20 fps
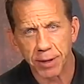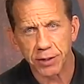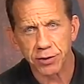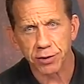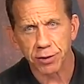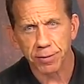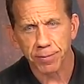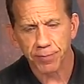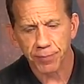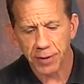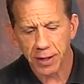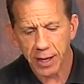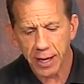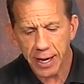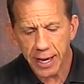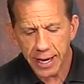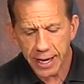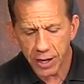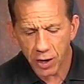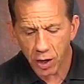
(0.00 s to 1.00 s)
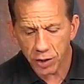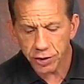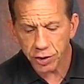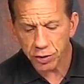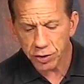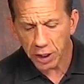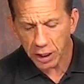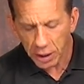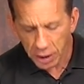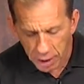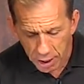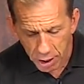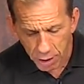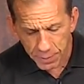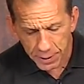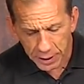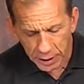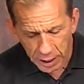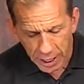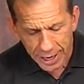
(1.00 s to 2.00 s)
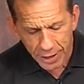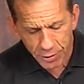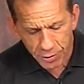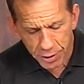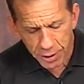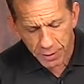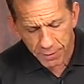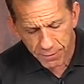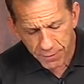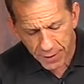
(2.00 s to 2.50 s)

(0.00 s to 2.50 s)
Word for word: picture. It also is a little bit lighter than the